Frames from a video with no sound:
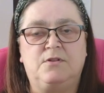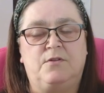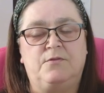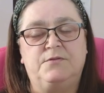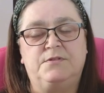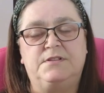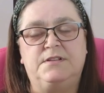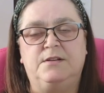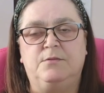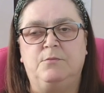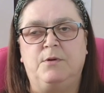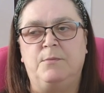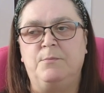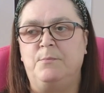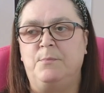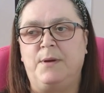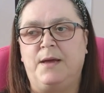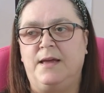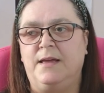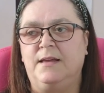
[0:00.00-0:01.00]
obviously
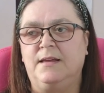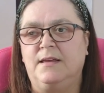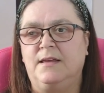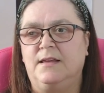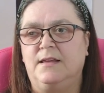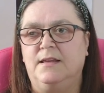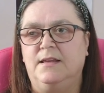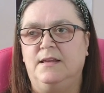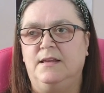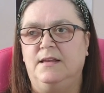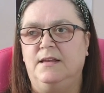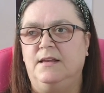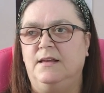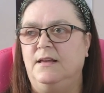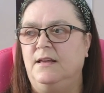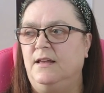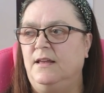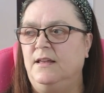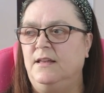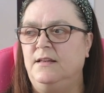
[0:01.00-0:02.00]
went back.
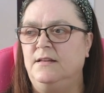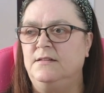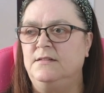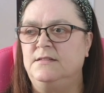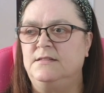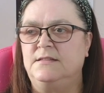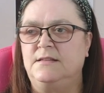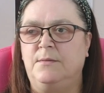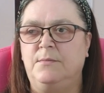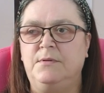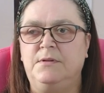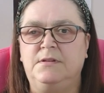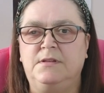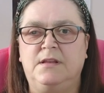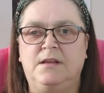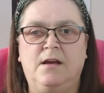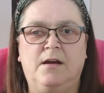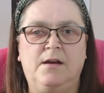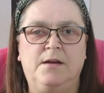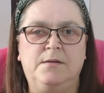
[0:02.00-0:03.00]
And some of
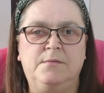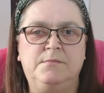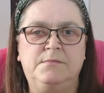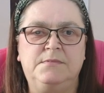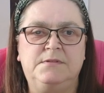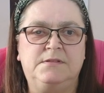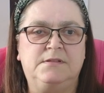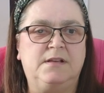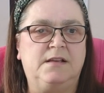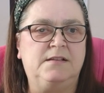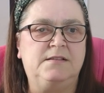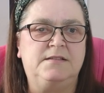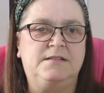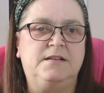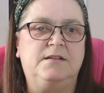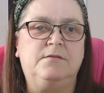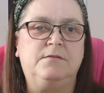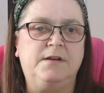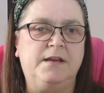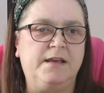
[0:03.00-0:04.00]
the items are
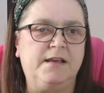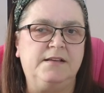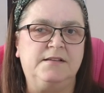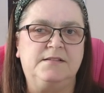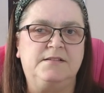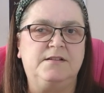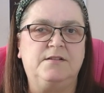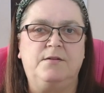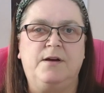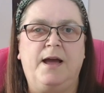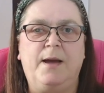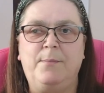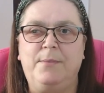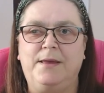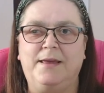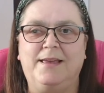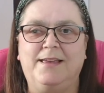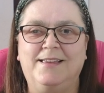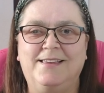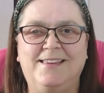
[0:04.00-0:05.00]
still here, still
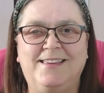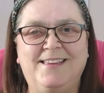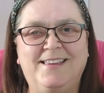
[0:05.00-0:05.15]
happy.